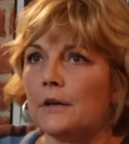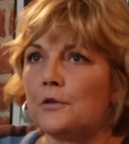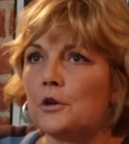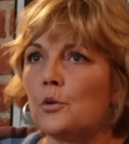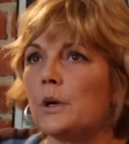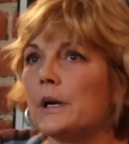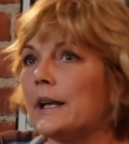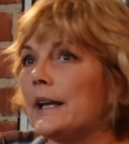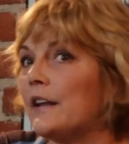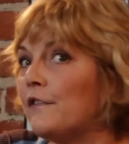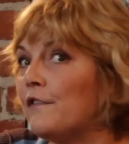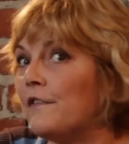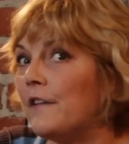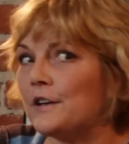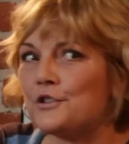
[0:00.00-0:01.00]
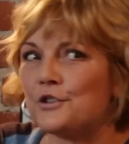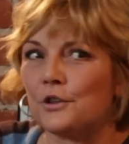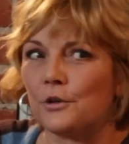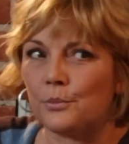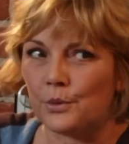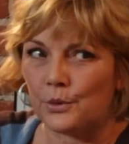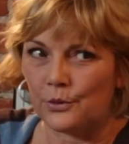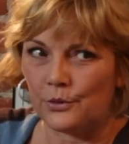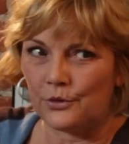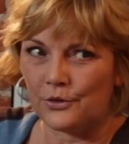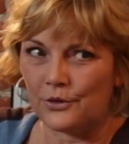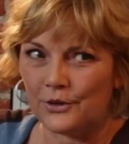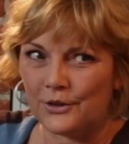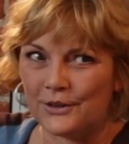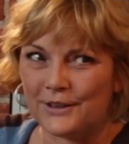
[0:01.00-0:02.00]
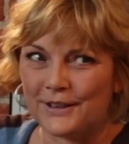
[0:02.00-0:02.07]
if you were in a confessional booth,